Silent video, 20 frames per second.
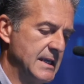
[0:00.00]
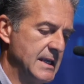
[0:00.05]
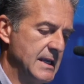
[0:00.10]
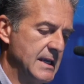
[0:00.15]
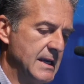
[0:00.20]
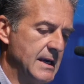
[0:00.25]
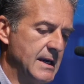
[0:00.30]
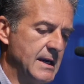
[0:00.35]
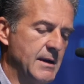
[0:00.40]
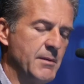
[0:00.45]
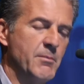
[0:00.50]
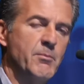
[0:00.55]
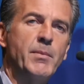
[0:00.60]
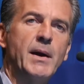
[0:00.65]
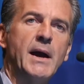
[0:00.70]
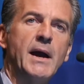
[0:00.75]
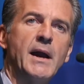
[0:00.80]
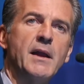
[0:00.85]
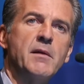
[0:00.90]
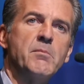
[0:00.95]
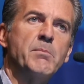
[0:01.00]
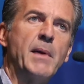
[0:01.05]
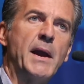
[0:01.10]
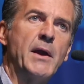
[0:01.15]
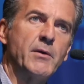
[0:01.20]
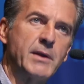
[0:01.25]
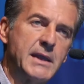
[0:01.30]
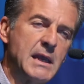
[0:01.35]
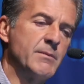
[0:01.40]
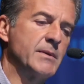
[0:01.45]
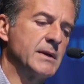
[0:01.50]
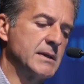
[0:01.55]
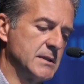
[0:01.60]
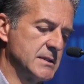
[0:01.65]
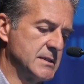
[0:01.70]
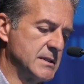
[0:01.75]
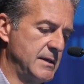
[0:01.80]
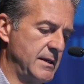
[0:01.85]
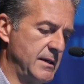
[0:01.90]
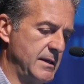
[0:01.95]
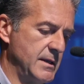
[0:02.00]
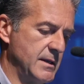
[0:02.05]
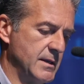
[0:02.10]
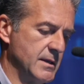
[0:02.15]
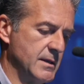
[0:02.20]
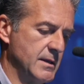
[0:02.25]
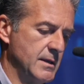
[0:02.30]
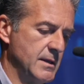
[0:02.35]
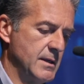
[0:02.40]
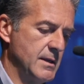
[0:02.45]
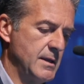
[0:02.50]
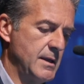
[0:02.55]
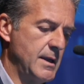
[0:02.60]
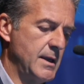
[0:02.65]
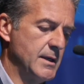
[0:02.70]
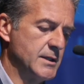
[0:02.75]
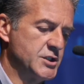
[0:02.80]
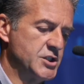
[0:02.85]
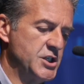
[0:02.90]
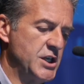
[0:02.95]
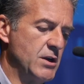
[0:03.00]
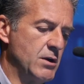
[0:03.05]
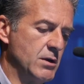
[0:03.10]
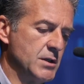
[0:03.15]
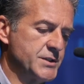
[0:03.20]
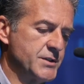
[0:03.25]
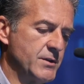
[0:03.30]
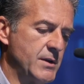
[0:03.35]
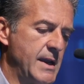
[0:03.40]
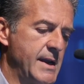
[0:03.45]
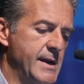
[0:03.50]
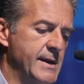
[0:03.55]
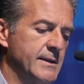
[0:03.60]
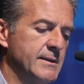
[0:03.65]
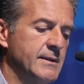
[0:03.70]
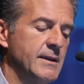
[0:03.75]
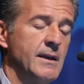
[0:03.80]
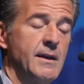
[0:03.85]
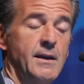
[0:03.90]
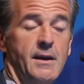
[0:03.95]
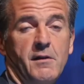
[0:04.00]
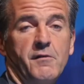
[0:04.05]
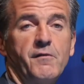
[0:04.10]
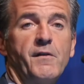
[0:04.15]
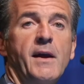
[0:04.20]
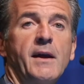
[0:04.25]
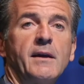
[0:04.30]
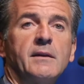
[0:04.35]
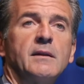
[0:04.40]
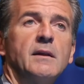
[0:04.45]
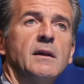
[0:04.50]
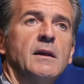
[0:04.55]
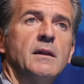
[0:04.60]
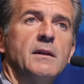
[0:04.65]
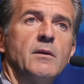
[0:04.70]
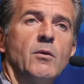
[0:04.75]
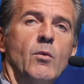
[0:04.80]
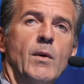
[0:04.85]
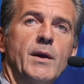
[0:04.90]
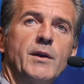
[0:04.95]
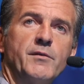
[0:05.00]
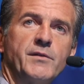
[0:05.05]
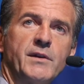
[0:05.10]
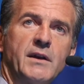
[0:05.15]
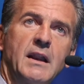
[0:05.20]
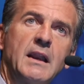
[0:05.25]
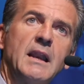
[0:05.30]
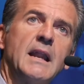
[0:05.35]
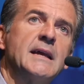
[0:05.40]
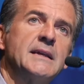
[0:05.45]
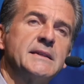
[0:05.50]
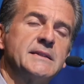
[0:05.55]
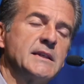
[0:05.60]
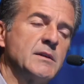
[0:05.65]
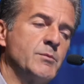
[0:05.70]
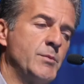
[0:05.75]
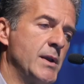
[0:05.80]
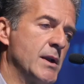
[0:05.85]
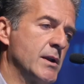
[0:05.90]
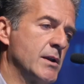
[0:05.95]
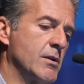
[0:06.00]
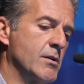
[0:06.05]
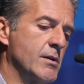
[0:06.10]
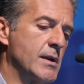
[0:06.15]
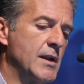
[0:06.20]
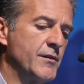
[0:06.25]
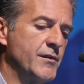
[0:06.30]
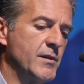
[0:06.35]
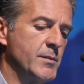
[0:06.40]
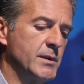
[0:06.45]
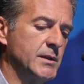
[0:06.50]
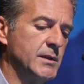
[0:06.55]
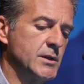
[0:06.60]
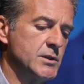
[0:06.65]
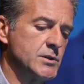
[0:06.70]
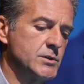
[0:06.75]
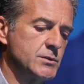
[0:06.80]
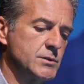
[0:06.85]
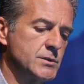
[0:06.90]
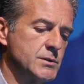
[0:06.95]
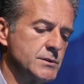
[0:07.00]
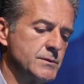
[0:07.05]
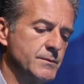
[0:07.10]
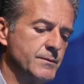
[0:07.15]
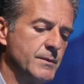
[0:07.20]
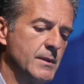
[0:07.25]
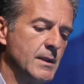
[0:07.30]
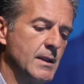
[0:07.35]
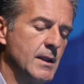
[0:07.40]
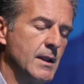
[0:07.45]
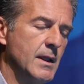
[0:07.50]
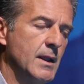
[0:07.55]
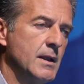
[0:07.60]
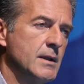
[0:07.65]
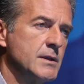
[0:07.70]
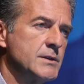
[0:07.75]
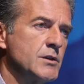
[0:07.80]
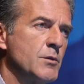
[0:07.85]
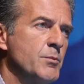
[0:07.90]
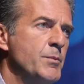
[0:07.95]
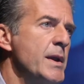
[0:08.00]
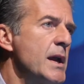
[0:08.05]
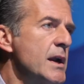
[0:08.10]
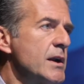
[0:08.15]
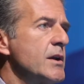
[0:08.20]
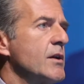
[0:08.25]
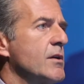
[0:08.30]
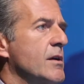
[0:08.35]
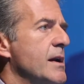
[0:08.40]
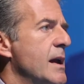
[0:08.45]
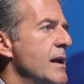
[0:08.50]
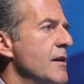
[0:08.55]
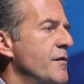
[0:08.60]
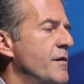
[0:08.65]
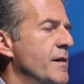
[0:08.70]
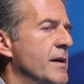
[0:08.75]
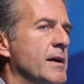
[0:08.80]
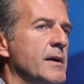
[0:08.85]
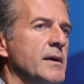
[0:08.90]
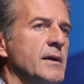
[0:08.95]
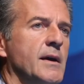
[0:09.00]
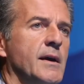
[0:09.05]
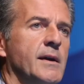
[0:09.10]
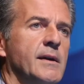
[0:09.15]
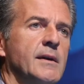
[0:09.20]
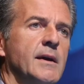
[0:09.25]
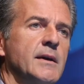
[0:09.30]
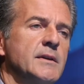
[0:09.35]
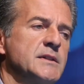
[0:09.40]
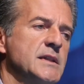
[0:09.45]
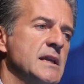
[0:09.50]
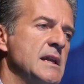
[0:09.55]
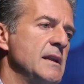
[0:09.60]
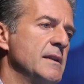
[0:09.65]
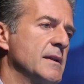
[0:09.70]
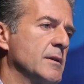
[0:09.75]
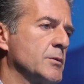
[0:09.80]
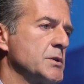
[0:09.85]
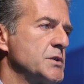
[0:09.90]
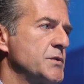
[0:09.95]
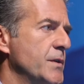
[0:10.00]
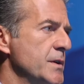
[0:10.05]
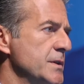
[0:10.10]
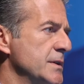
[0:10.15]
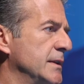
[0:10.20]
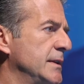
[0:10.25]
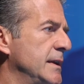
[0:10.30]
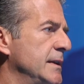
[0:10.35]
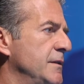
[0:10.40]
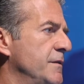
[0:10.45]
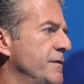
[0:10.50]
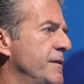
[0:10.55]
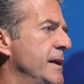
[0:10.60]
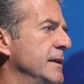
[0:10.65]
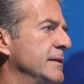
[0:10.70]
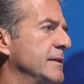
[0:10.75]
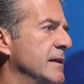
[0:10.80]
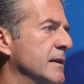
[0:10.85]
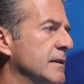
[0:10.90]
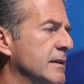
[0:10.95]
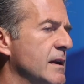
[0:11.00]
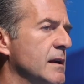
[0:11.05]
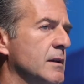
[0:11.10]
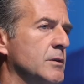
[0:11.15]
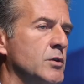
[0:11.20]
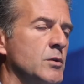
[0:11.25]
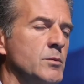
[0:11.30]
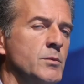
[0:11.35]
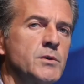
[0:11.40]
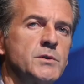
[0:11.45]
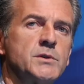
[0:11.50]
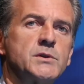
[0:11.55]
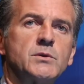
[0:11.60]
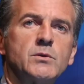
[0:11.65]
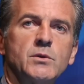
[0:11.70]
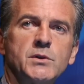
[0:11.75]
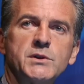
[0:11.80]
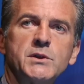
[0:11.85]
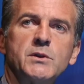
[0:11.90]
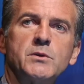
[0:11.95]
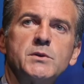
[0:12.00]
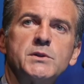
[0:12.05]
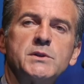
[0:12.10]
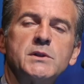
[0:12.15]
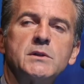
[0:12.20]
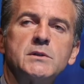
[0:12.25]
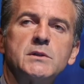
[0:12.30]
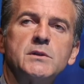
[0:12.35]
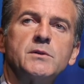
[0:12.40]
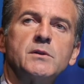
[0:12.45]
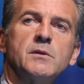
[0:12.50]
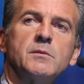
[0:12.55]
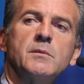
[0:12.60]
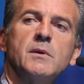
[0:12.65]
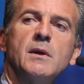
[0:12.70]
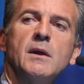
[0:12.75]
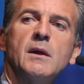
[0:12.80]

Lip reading: by biochemical screening, and she also had, in fact, one of the classic PRK1 alpha mutations. So PRK1 alpha, a gene that was first identified in adrenal tumors causing Cushing syndrome,